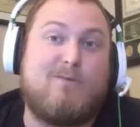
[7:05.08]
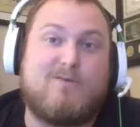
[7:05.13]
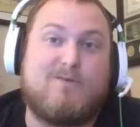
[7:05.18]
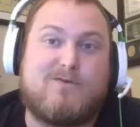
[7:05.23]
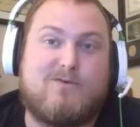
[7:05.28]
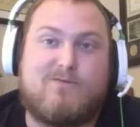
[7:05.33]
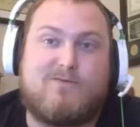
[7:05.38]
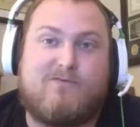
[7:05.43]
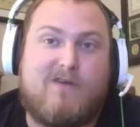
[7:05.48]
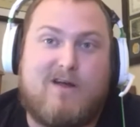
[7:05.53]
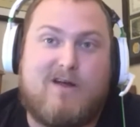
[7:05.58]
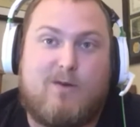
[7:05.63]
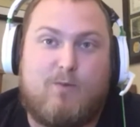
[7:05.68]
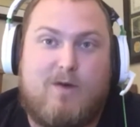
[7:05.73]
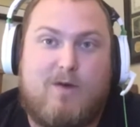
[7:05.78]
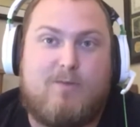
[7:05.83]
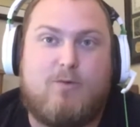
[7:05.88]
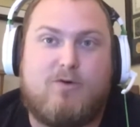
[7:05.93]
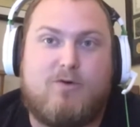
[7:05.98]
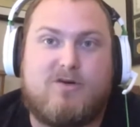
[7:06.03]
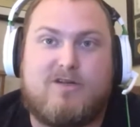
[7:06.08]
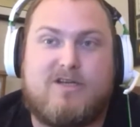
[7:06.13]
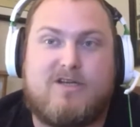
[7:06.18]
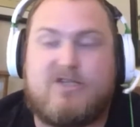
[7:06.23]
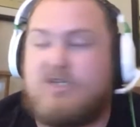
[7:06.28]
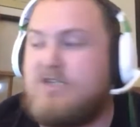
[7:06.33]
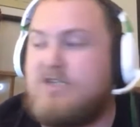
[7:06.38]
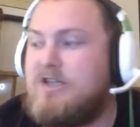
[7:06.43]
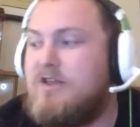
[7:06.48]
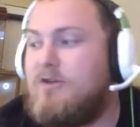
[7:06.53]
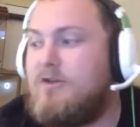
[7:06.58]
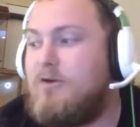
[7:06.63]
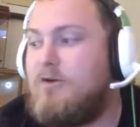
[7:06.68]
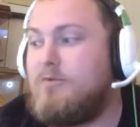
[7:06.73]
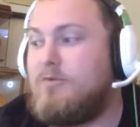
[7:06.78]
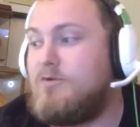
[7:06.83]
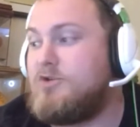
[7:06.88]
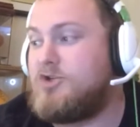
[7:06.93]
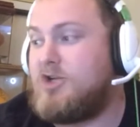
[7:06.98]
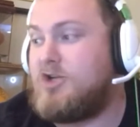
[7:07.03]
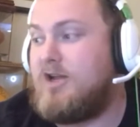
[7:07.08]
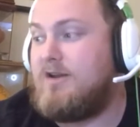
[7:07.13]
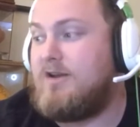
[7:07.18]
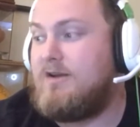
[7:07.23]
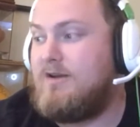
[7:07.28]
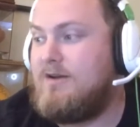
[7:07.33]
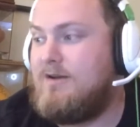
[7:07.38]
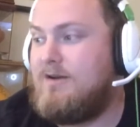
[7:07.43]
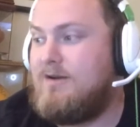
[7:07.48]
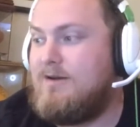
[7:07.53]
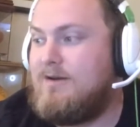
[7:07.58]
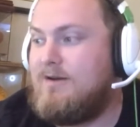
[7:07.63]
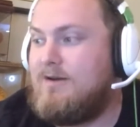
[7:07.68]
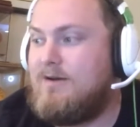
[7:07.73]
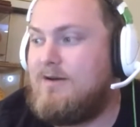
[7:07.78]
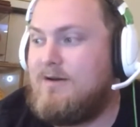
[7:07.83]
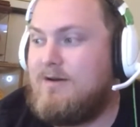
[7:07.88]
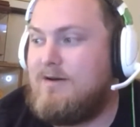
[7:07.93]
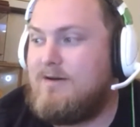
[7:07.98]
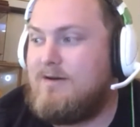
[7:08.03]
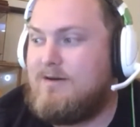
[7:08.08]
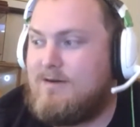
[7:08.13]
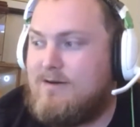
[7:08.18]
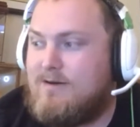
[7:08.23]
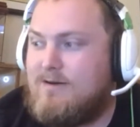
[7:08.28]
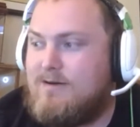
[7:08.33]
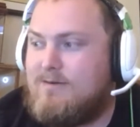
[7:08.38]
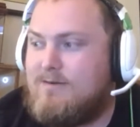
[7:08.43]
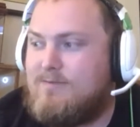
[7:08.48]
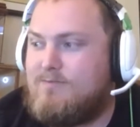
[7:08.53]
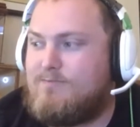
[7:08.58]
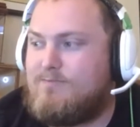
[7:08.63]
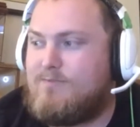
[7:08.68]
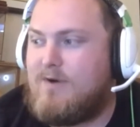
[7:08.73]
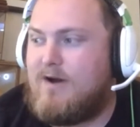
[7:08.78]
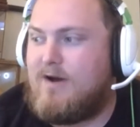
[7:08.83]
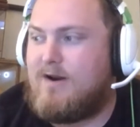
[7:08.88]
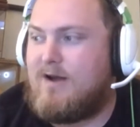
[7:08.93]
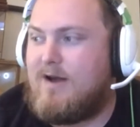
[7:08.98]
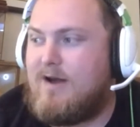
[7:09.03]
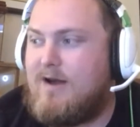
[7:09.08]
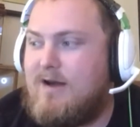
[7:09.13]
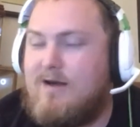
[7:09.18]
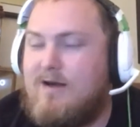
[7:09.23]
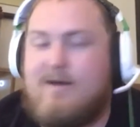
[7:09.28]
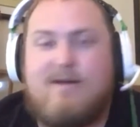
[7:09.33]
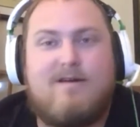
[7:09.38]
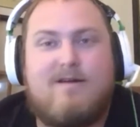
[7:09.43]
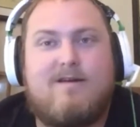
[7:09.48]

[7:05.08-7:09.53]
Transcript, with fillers: was fucking way more delicious than their bullshit. We but, should uh, just